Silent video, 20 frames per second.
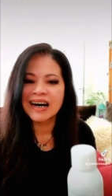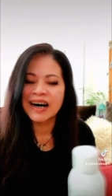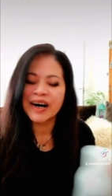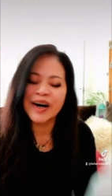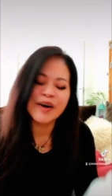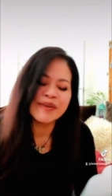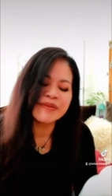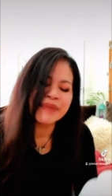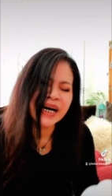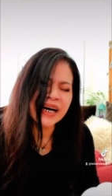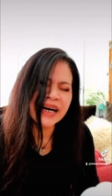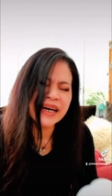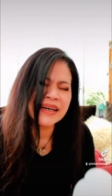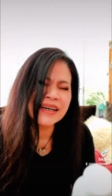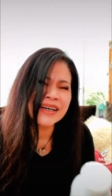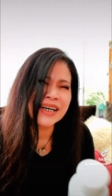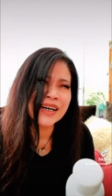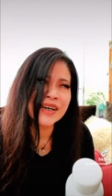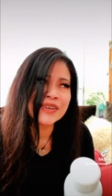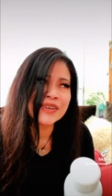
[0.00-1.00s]

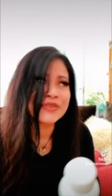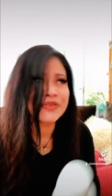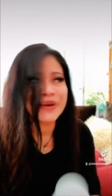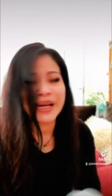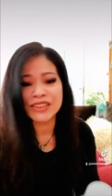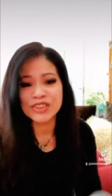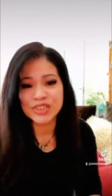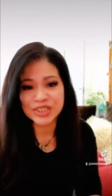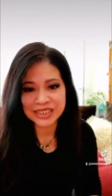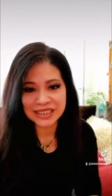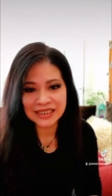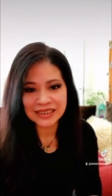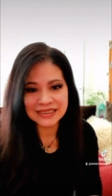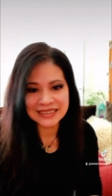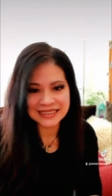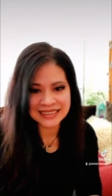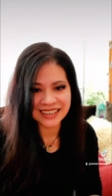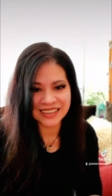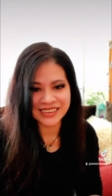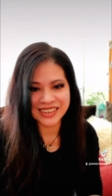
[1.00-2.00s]
by
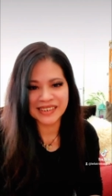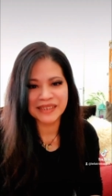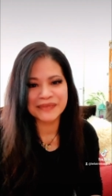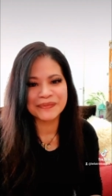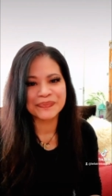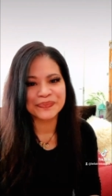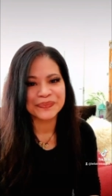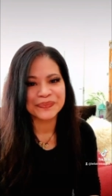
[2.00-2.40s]
Frenchsinger.